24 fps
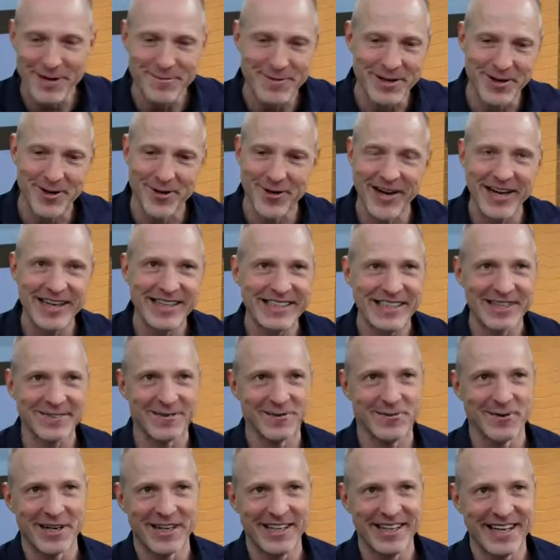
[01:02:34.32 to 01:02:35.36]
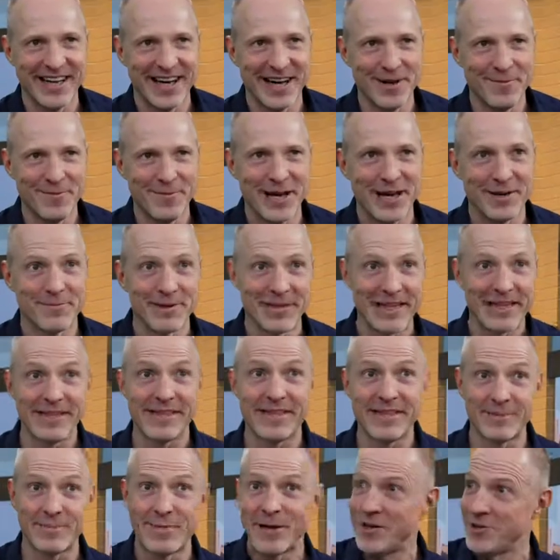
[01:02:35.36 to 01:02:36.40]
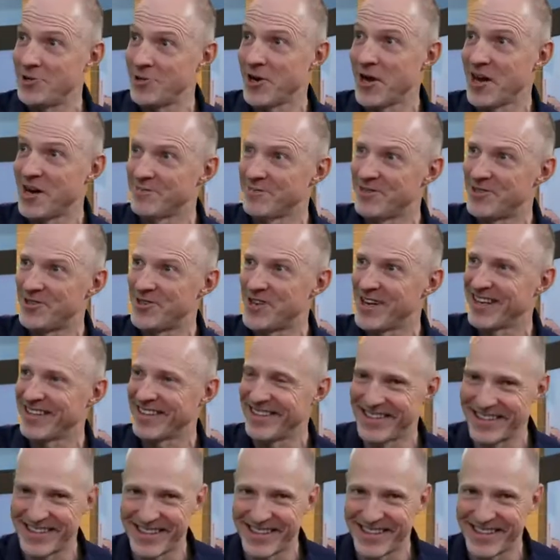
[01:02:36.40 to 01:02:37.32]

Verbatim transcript: me crazy if I went on the iPad, but I, it's my job to check this